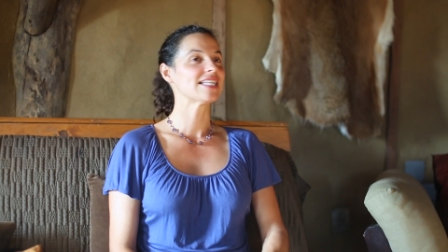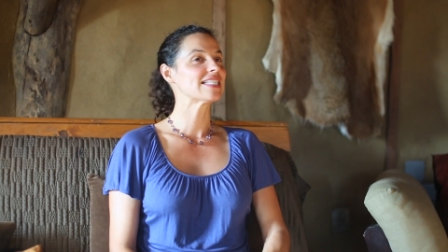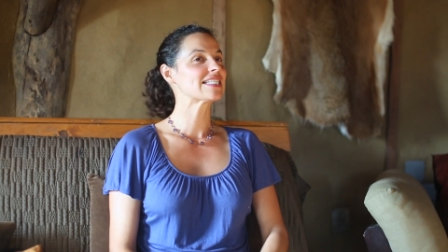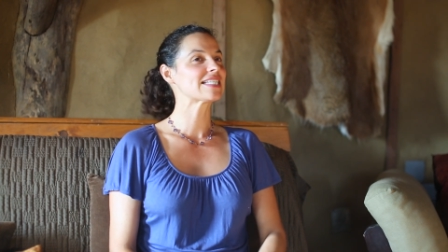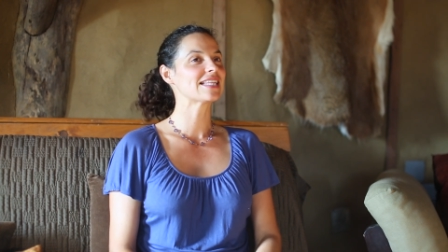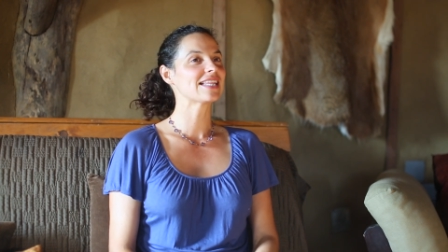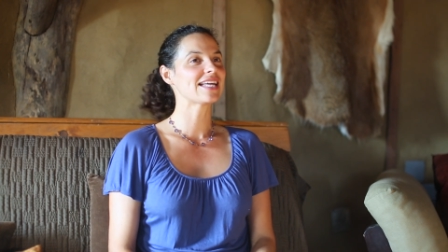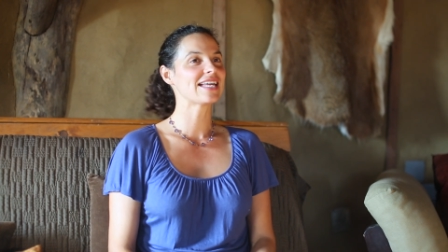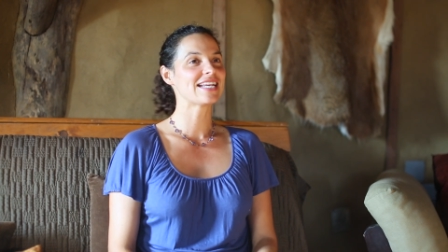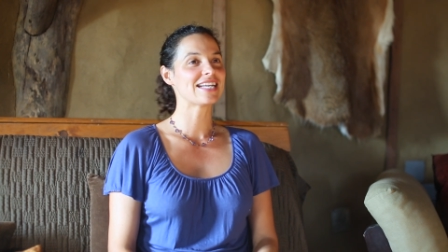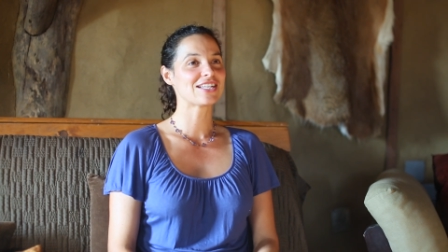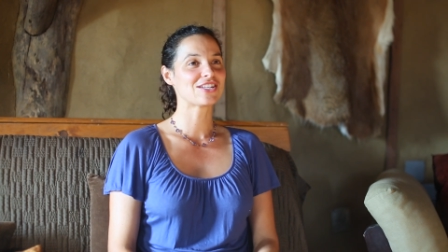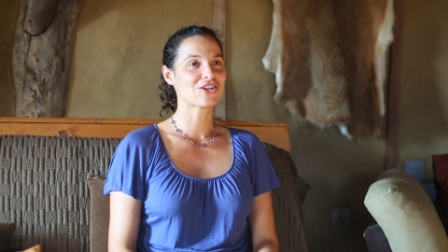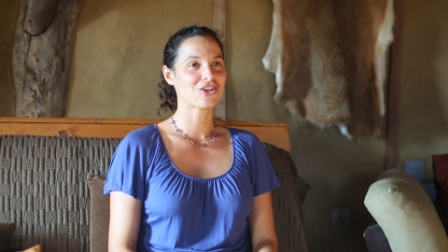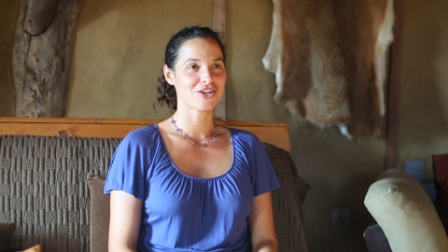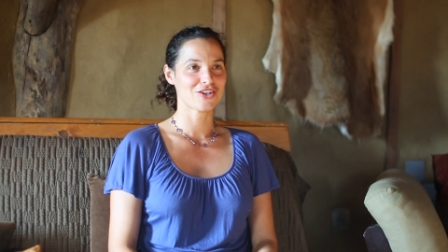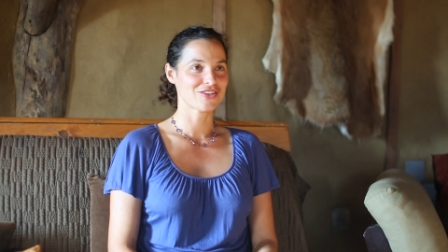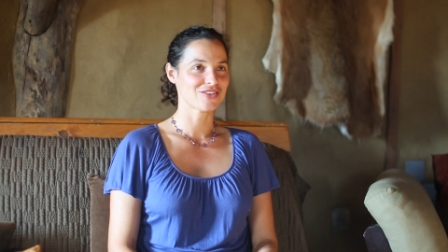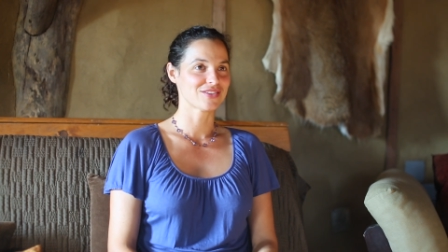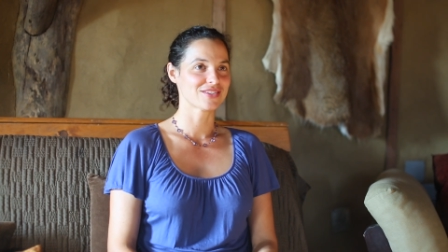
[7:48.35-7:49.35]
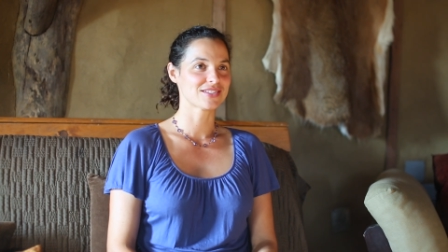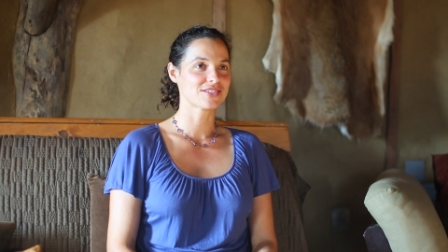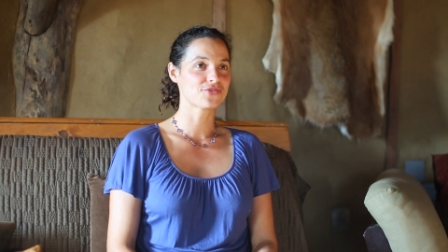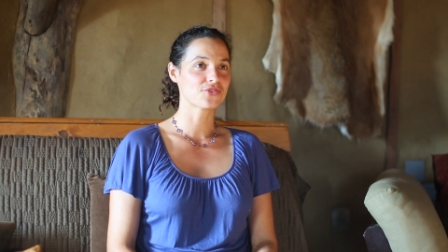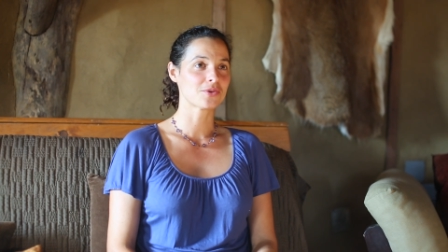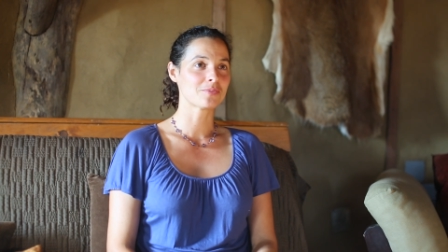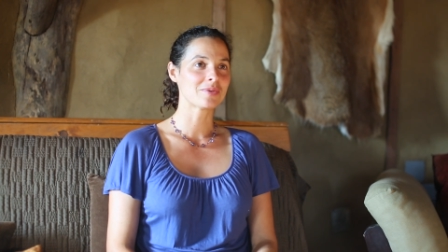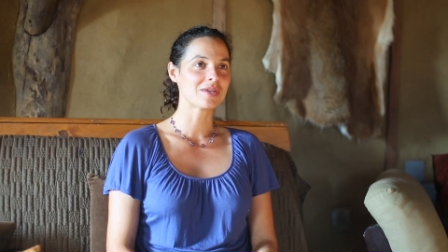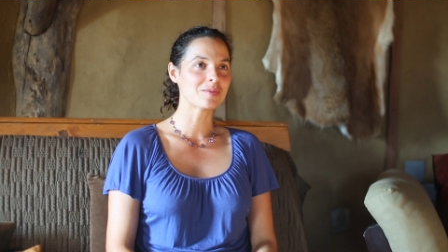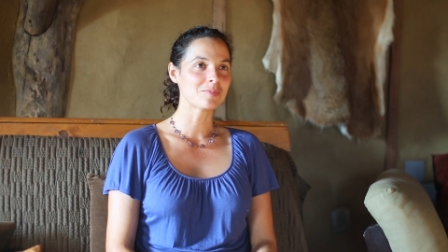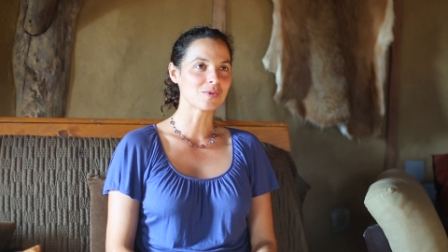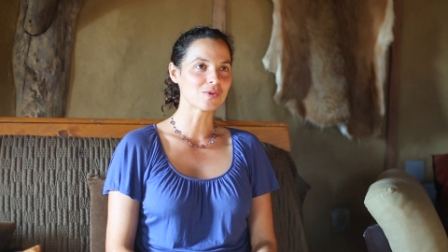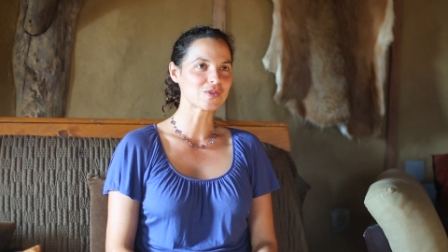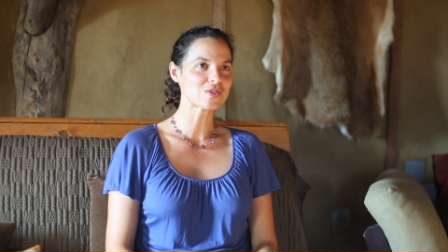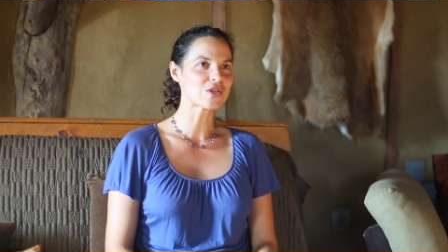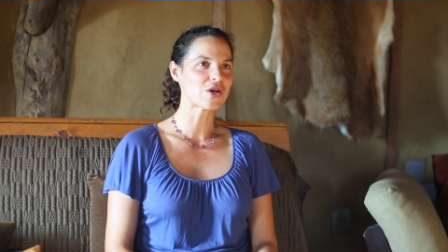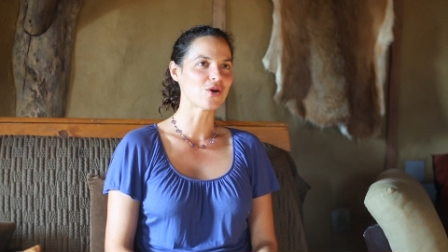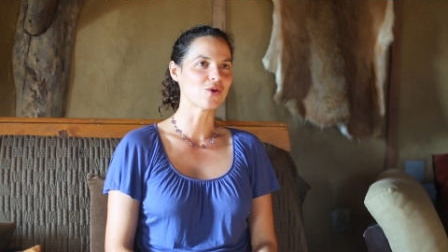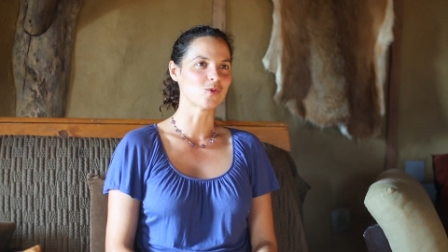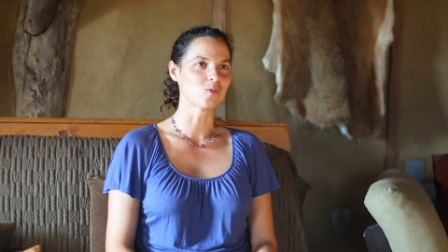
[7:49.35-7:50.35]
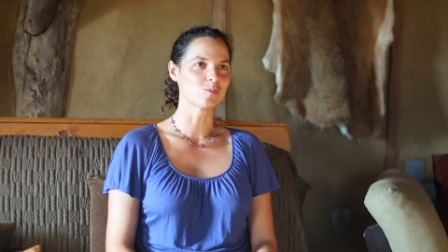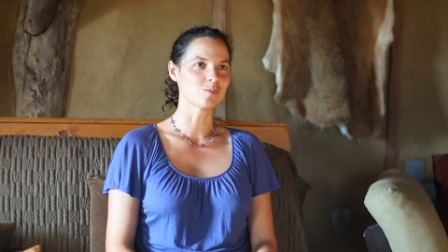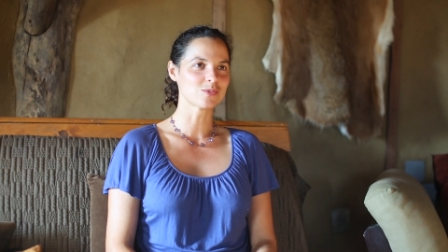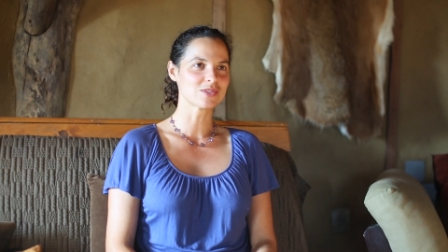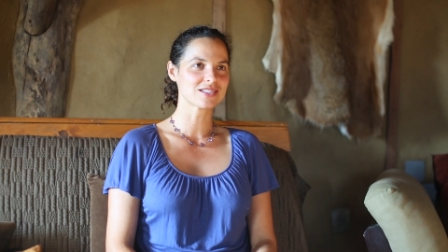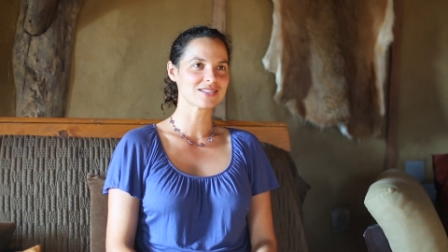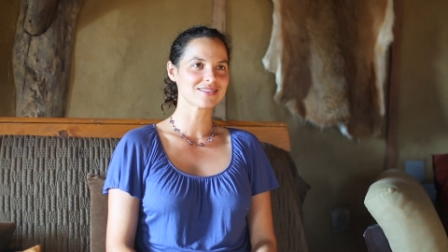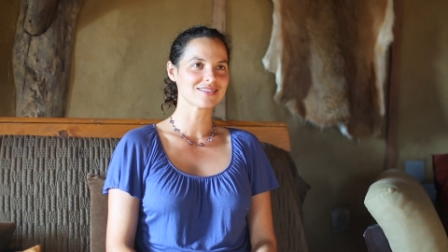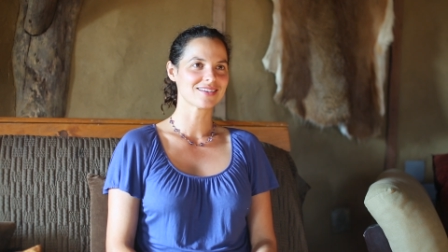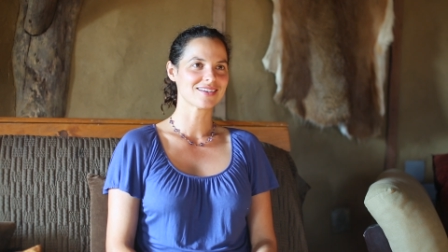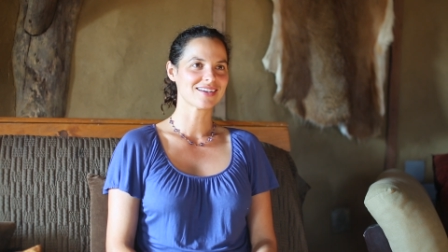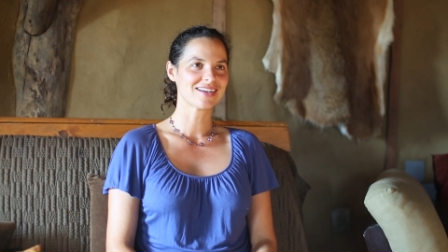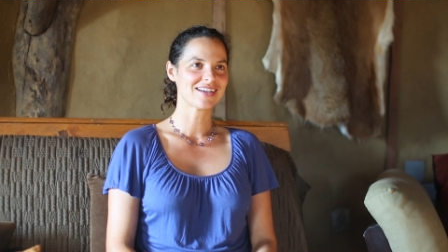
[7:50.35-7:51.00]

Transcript: insulated curtains for people's homes